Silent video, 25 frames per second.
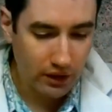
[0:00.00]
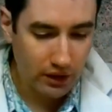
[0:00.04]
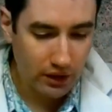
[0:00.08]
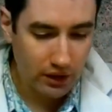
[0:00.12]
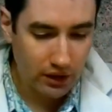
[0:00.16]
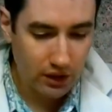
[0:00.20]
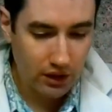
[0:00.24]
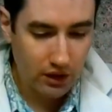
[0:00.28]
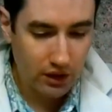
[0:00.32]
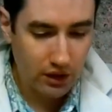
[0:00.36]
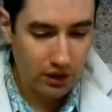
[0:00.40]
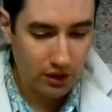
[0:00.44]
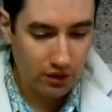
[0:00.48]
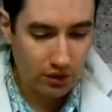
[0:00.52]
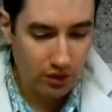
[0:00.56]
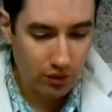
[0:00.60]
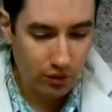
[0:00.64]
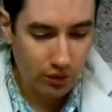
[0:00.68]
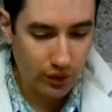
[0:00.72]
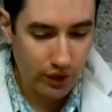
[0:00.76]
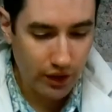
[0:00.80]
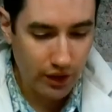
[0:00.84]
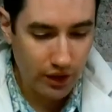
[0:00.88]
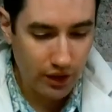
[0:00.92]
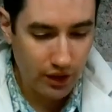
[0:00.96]
well.
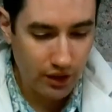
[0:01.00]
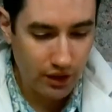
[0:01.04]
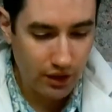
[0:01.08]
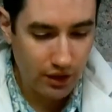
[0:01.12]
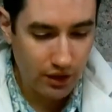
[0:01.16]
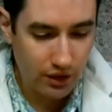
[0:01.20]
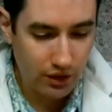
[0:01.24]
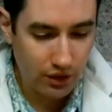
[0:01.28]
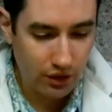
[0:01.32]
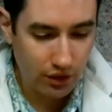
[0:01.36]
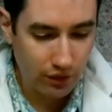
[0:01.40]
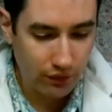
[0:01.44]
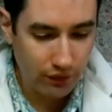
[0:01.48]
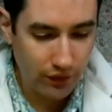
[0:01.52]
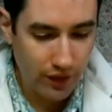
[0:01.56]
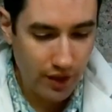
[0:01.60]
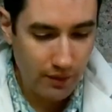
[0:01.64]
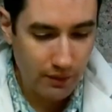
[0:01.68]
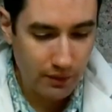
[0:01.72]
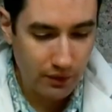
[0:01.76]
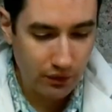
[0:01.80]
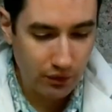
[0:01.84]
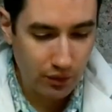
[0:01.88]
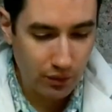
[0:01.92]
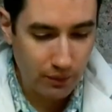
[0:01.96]
Red onions are
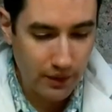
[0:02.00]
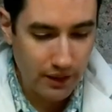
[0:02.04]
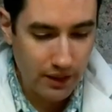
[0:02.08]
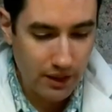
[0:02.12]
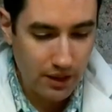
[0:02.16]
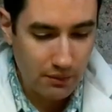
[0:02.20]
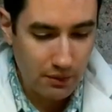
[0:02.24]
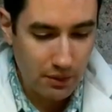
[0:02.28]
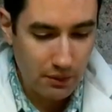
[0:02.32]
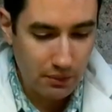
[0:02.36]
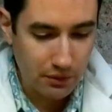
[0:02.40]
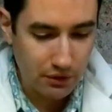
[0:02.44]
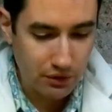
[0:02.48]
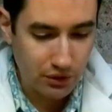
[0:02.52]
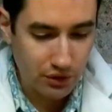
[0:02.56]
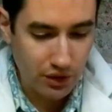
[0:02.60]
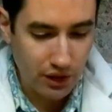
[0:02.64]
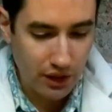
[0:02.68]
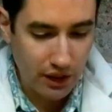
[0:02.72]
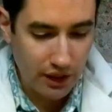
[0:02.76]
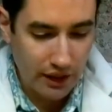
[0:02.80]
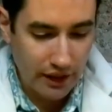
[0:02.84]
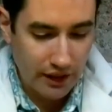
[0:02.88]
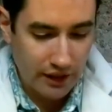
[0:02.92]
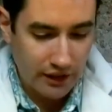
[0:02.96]
famous for making people
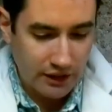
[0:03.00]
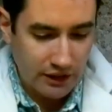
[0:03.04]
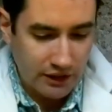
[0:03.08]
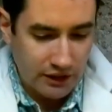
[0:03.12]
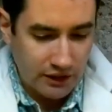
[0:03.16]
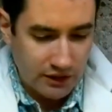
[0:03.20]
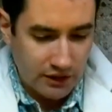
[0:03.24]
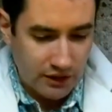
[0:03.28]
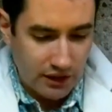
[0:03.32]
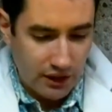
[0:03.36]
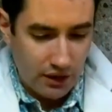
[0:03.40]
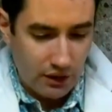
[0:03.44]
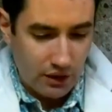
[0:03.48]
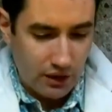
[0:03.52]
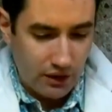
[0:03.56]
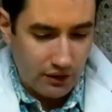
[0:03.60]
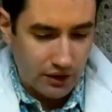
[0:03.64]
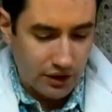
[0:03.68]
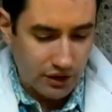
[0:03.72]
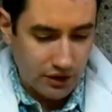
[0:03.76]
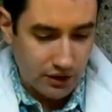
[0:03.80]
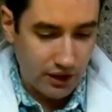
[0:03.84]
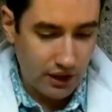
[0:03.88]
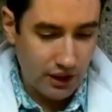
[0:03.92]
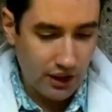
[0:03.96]
cry.
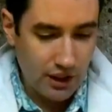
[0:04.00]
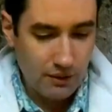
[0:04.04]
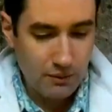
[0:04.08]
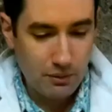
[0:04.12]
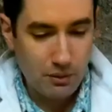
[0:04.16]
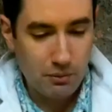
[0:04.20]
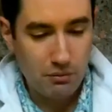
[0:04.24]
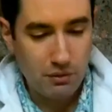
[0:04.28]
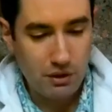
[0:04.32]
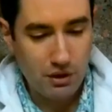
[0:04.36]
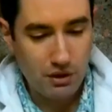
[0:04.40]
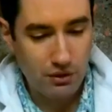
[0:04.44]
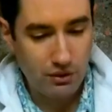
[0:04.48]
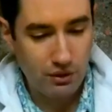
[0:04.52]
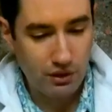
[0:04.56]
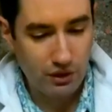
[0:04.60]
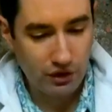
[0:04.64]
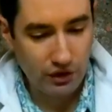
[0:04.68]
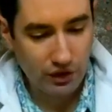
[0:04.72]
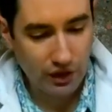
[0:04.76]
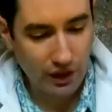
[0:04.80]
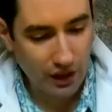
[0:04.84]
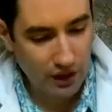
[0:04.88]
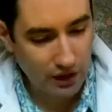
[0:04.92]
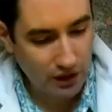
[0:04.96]
However, I am immune to
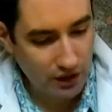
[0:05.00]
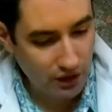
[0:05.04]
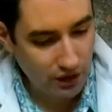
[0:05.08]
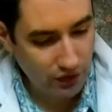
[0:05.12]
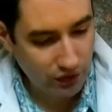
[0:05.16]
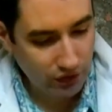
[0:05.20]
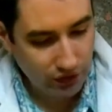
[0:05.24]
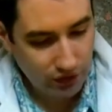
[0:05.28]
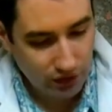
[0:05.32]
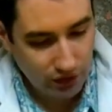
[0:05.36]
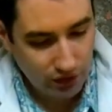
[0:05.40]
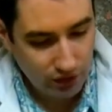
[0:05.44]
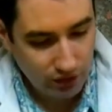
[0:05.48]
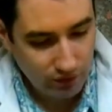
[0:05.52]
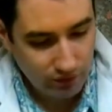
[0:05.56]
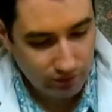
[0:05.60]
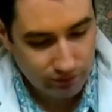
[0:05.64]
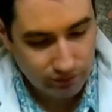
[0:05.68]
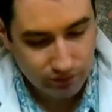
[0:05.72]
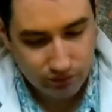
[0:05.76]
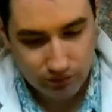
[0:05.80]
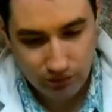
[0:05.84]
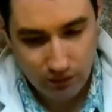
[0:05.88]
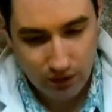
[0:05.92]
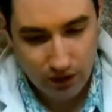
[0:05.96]
sadness,
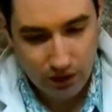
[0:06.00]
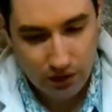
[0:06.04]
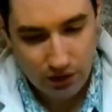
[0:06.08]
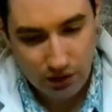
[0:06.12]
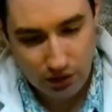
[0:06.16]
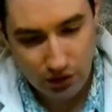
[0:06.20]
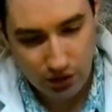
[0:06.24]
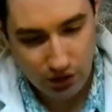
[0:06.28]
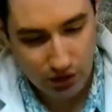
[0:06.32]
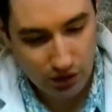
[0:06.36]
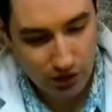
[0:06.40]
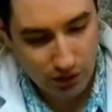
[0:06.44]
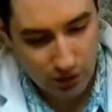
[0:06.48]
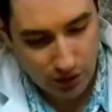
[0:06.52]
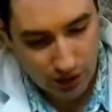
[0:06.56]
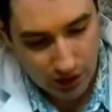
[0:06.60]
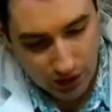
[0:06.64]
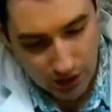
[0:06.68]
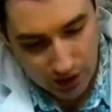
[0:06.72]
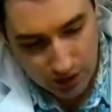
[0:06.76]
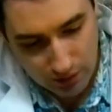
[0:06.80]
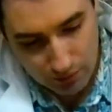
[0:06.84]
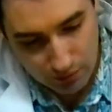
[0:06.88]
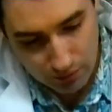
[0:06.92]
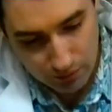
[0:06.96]
so
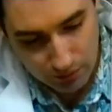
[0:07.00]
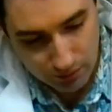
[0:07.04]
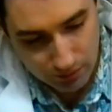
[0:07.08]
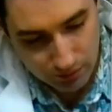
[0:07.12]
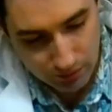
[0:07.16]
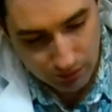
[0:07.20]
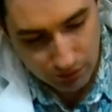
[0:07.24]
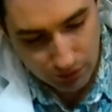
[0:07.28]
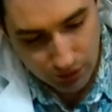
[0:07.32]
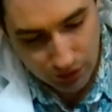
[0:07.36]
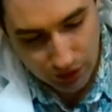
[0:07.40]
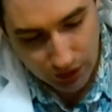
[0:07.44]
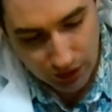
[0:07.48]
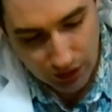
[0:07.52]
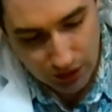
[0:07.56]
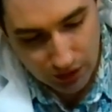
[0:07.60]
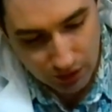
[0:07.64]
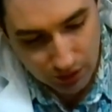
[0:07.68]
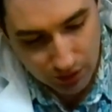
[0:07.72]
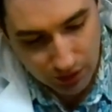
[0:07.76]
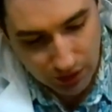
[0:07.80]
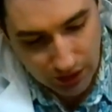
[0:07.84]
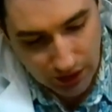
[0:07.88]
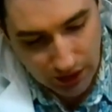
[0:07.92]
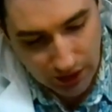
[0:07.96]
I don't really
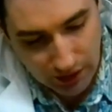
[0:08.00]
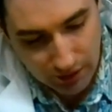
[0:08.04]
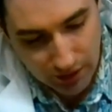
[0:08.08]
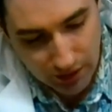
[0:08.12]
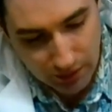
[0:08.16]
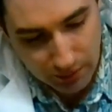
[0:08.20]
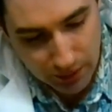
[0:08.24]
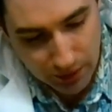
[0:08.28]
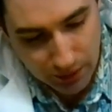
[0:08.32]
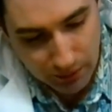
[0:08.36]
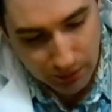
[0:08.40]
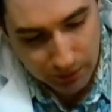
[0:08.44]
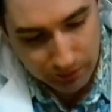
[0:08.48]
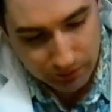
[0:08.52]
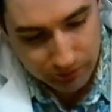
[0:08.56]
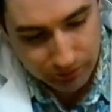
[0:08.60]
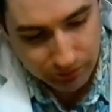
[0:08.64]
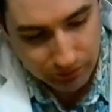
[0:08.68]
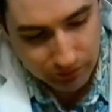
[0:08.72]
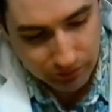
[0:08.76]
have that problem.